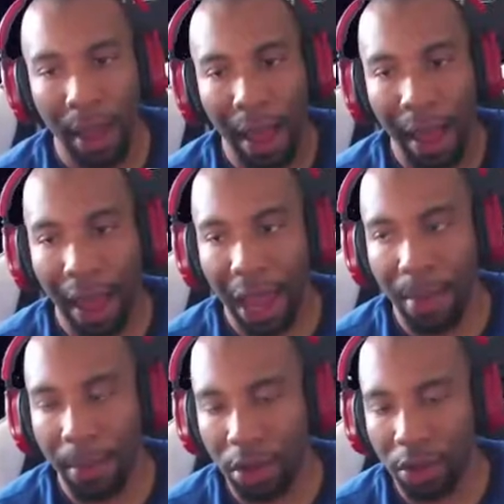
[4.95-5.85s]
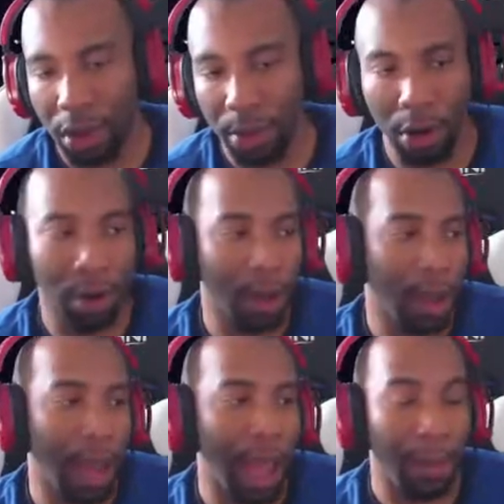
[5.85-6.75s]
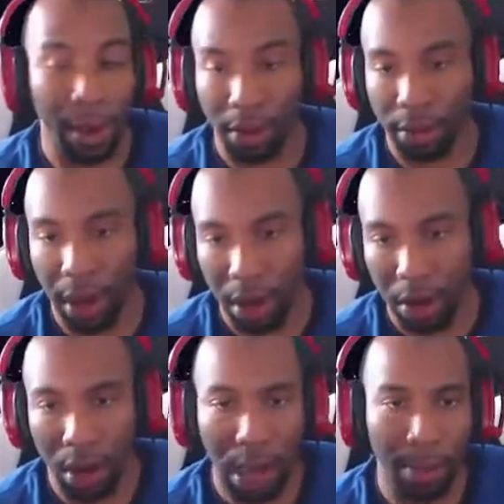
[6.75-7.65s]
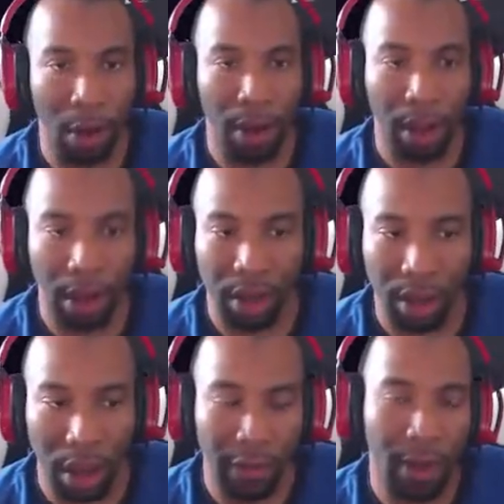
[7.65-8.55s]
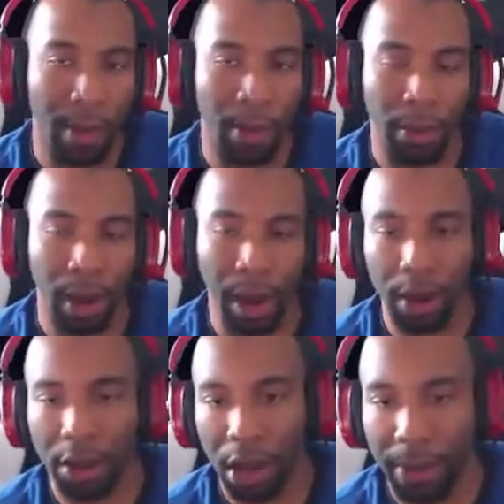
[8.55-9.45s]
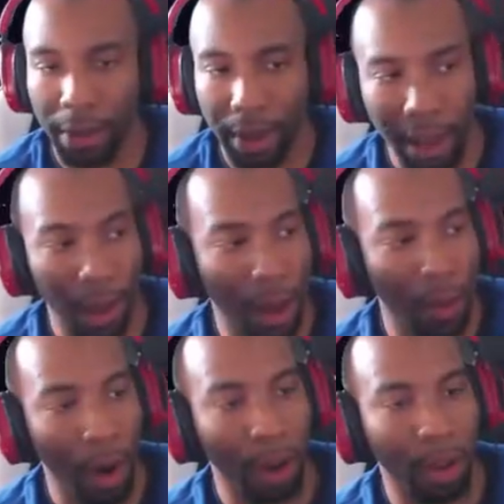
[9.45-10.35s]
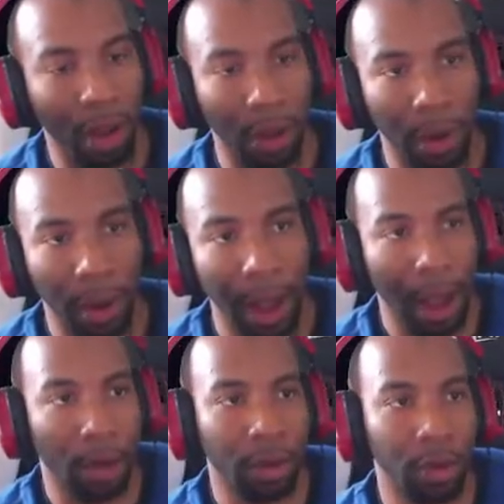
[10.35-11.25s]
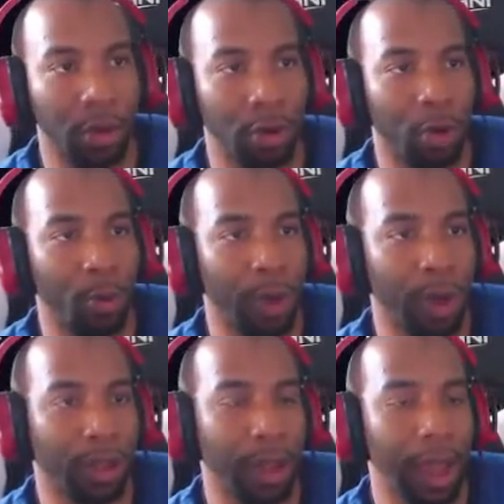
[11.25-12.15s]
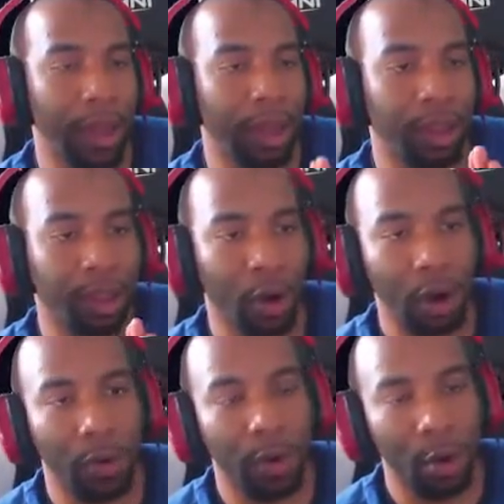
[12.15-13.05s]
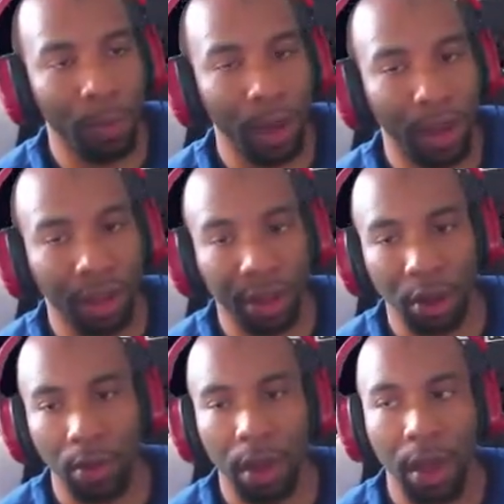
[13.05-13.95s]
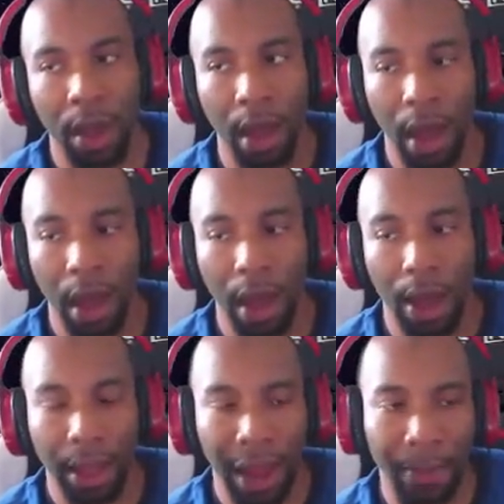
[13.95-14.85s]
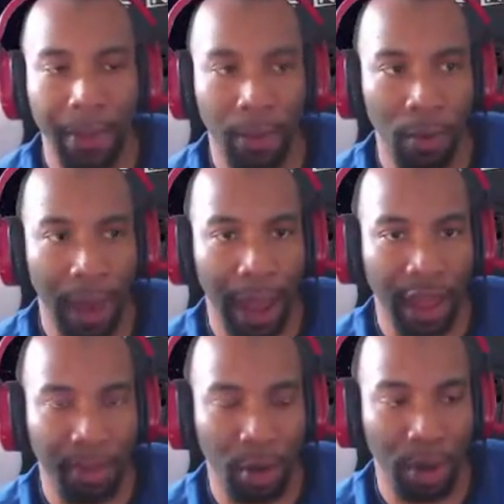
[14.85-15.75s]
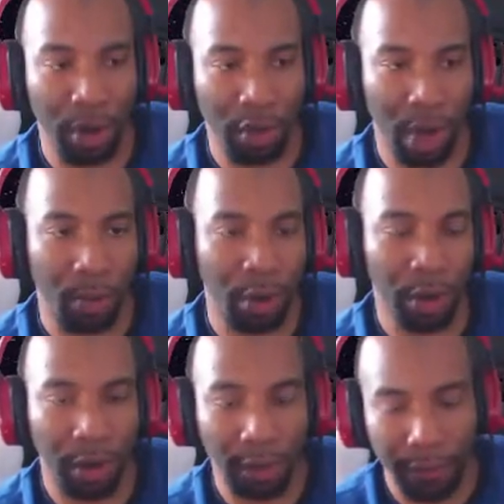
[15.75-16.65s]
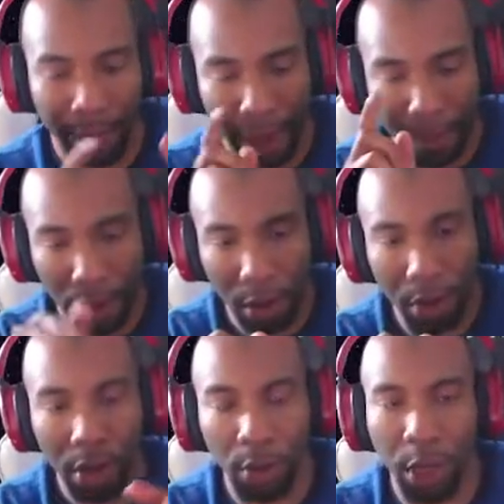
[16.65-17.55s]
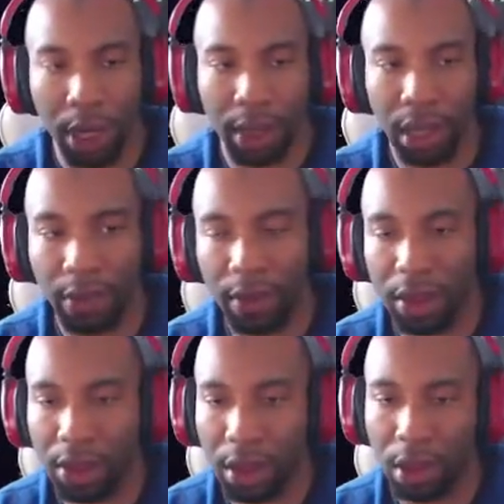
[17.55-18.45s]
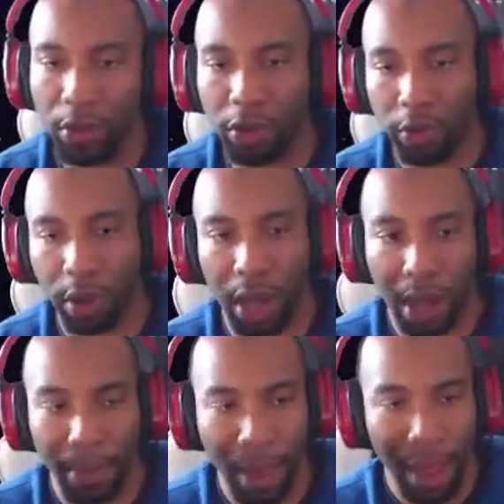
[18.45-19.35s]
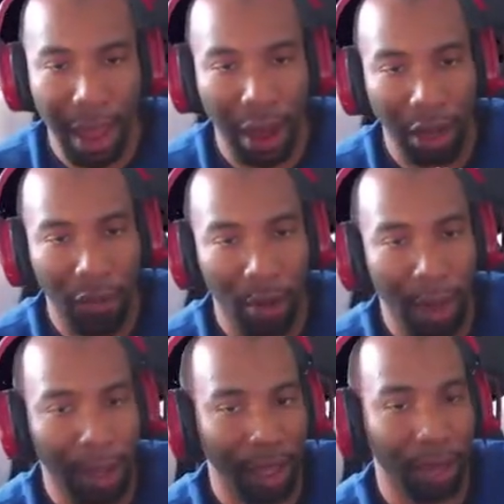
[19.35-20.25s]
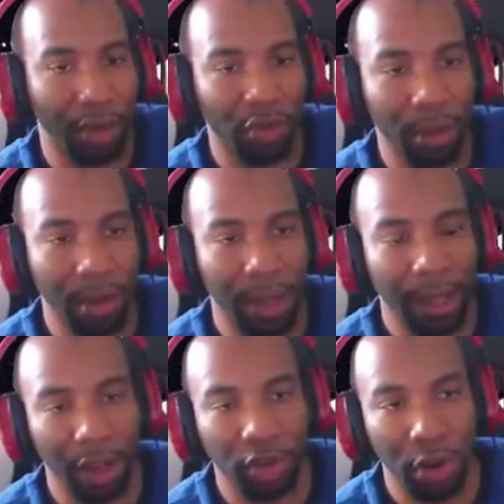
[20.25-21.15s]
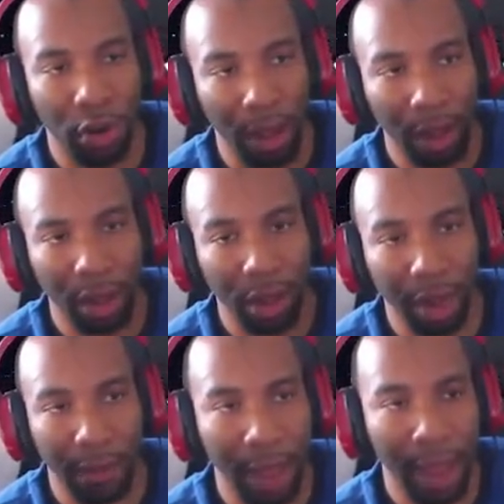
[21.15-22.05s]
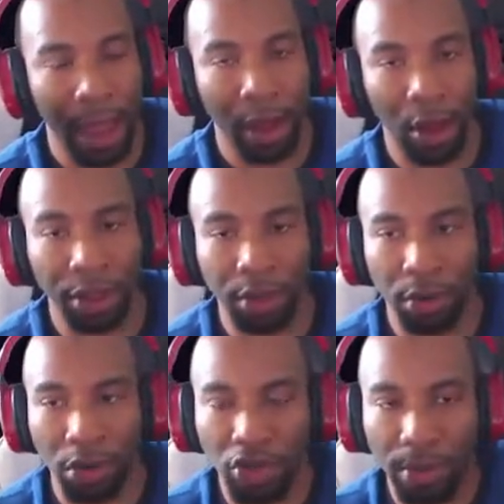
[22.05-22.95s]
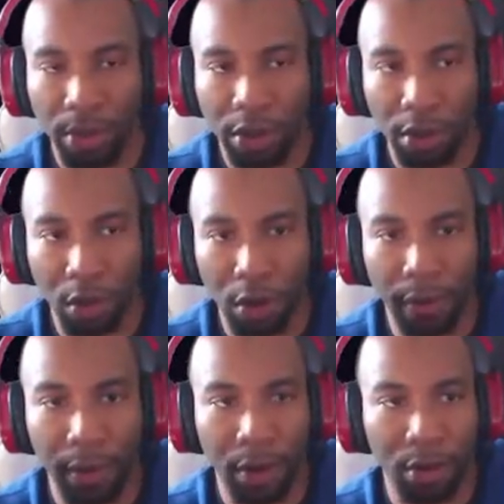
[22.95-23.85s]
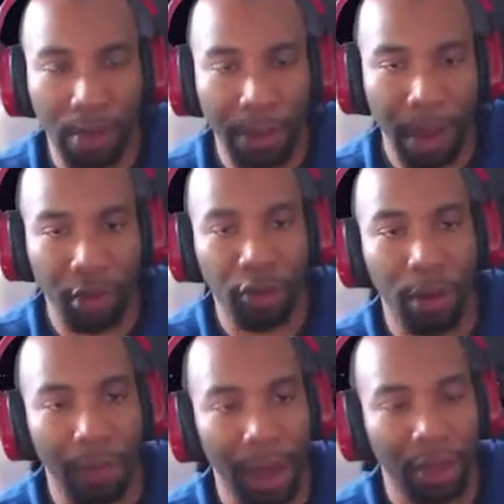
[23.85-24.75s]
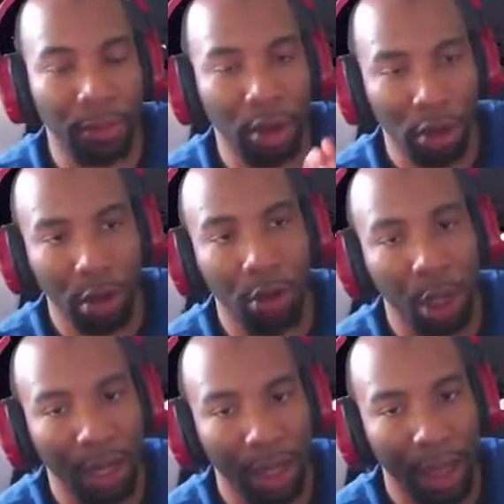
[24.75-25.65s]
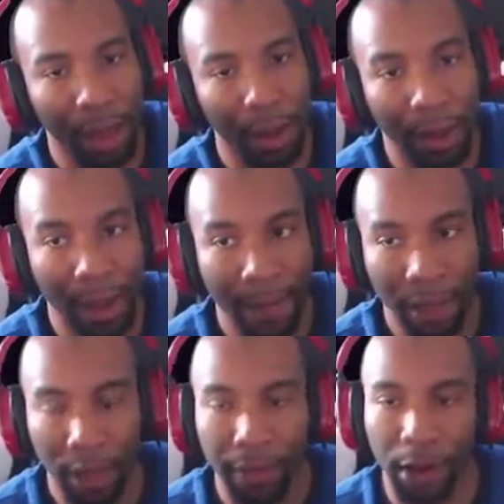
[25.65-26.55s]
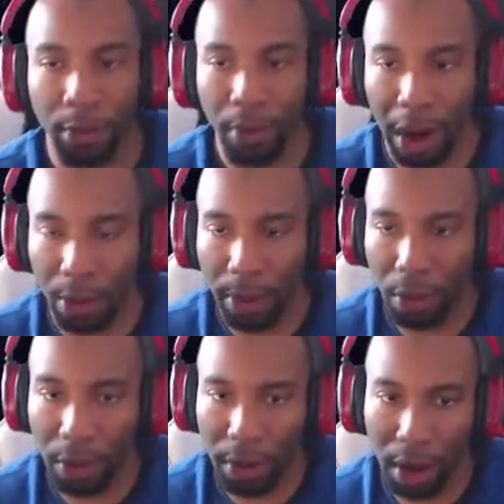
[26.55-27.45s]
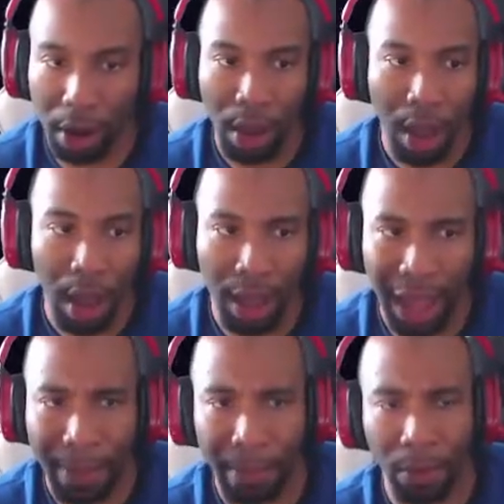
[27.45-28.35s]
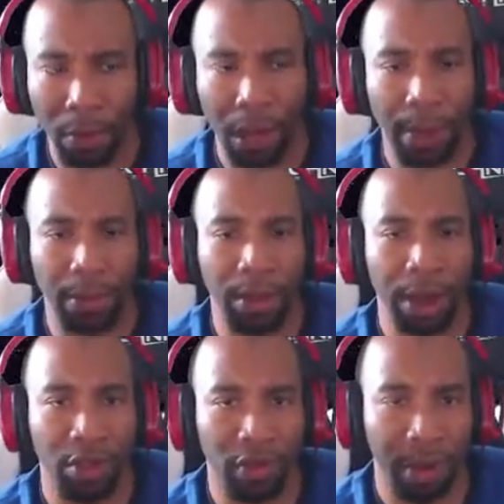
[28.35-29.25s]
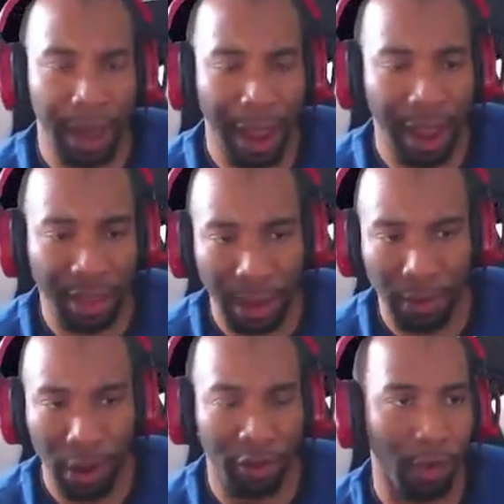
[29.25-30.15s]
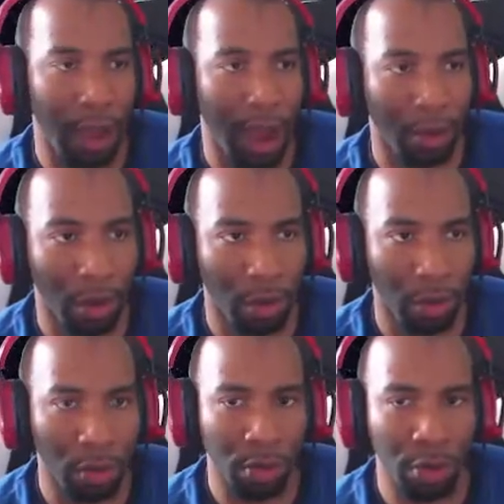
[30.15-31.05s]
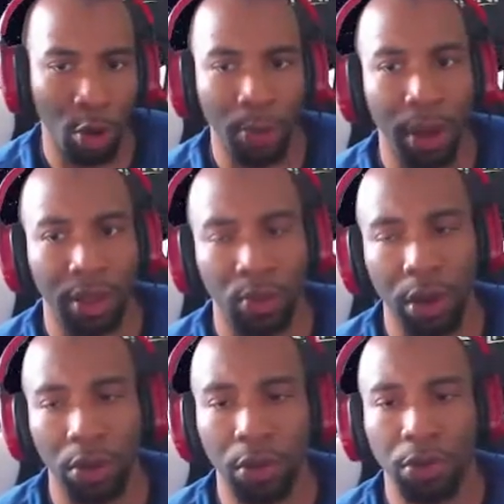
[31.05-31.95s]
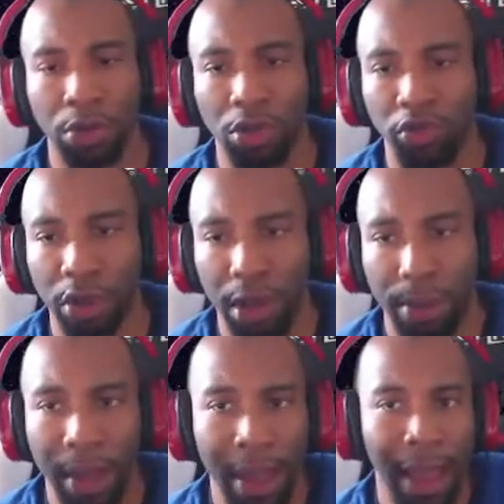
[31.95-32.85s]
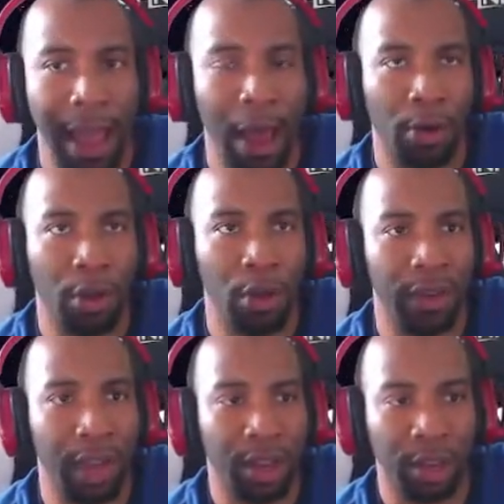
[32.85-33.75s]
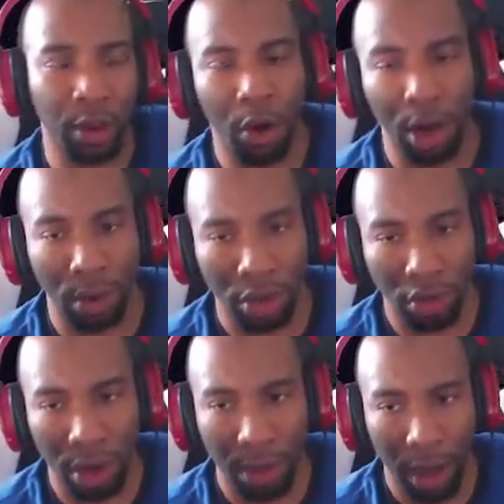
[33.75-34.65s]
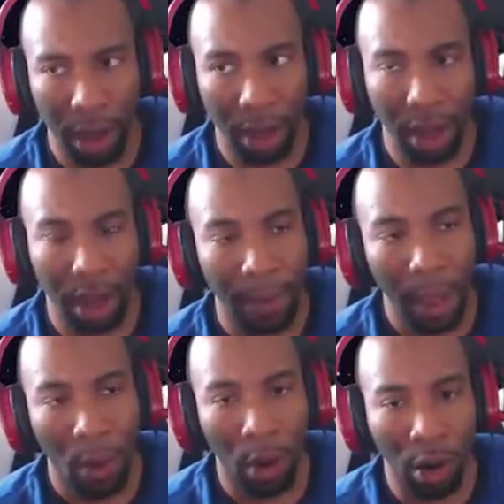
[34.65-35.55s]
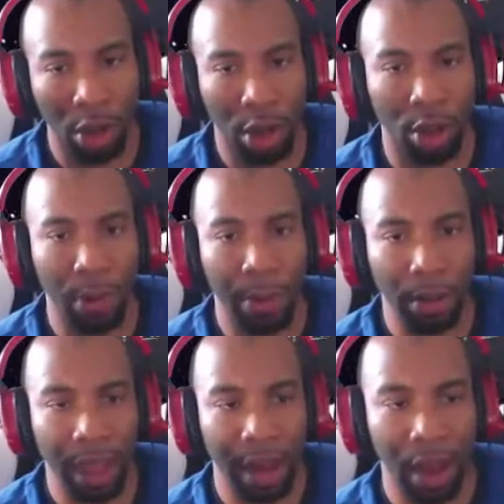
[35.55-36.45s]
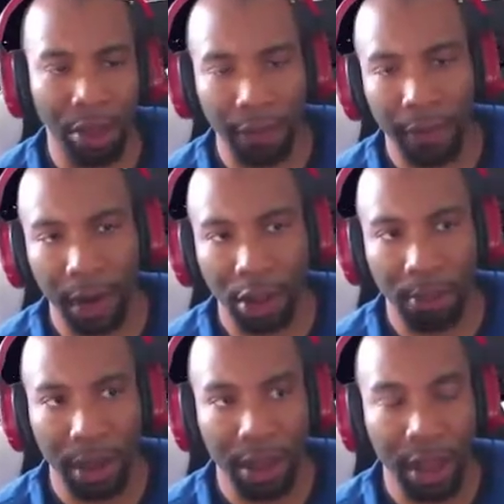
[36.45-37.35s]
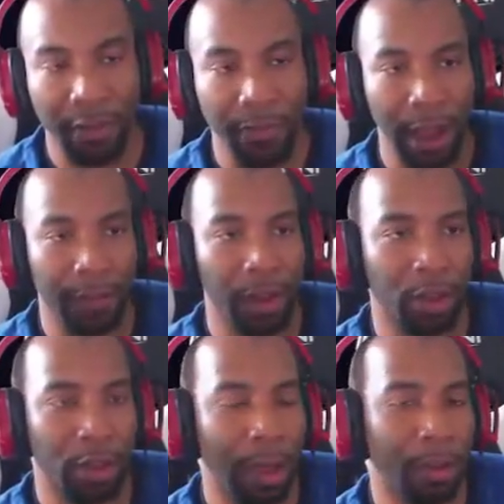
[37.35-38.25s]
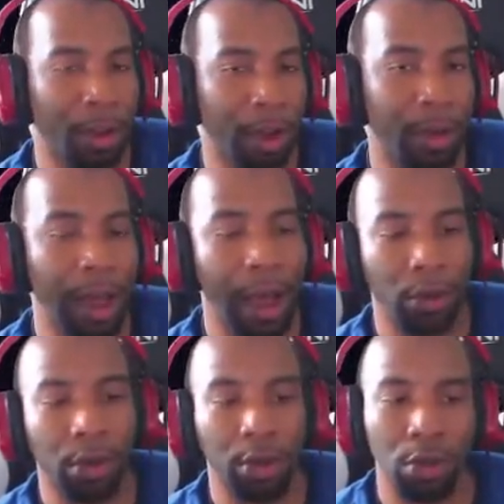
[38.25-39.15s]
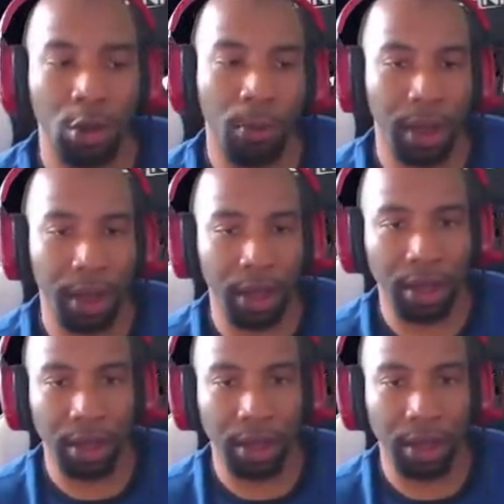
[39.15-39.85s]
I am a streamer, I'm an entertainer, I'm all that good stuff. But we're not here to talk about that. We're here to talk about how to use OBS and how to get started with OBS. So a lot of people ask me on my stream, which you can find below, twitch.tv/retro recap. I'll leave all my links in the description, my link tree, all that good stuff. I also do streaming tutorial videos on my Patreon page, so make sure you go check that out. This video probably will be on there. A lot of people come to my stream and ask me, Retro, how do you use OBS? What do you use to stream? How do you even get started with streaming? And we're going to talk a little bit about that in other videos, but this main video is talking about how to use OBS.